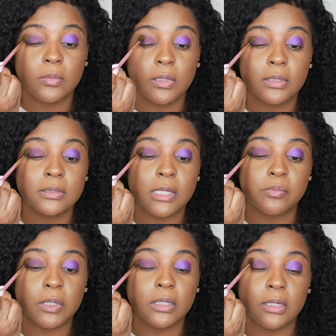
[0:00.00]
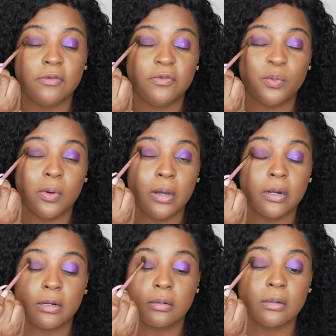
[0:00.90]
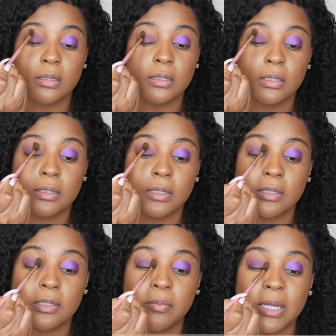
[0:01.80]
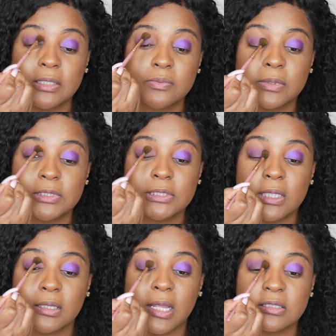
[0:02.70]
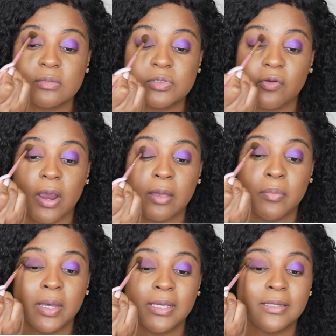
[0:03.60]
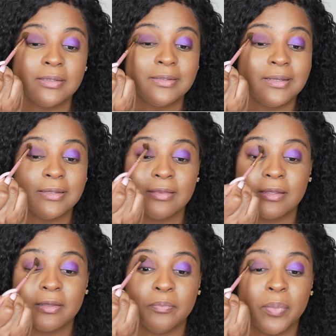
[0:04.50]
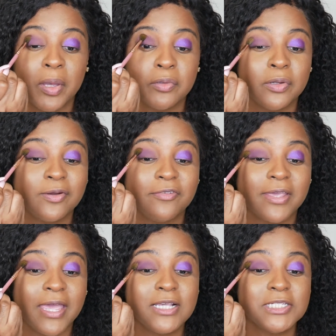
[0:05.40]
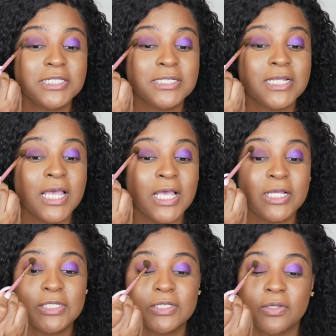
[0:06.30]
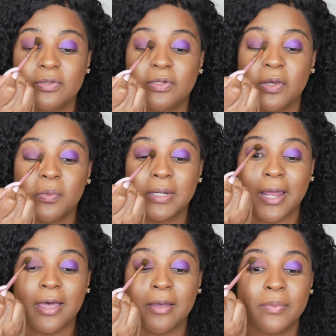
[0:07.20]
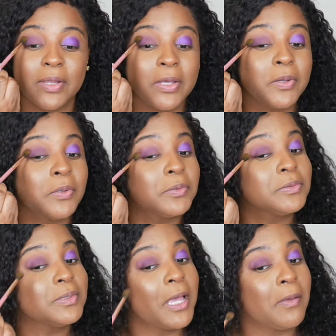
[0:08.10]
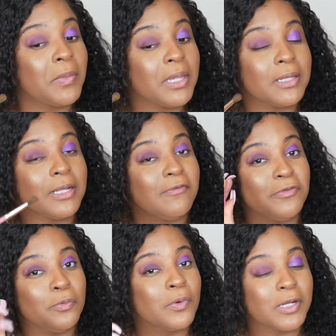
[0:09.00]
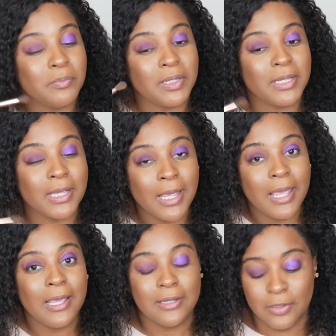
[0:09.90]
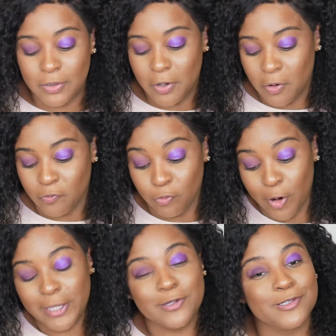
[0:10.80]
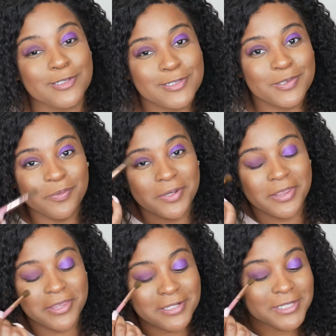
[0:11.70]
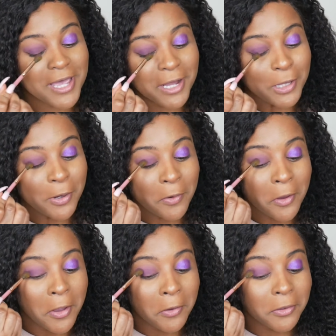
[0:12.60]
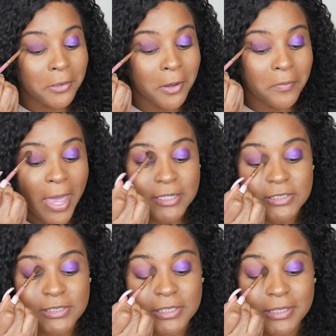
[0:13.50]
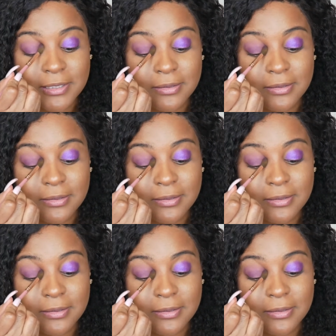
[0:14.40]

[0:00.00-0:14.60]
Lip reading: Because I mean, if you are, you might as well just hit that subscribe button and the bell notification so you know when I upload. I mean, if you want to be, you know, royals with this color, you know, Majesty.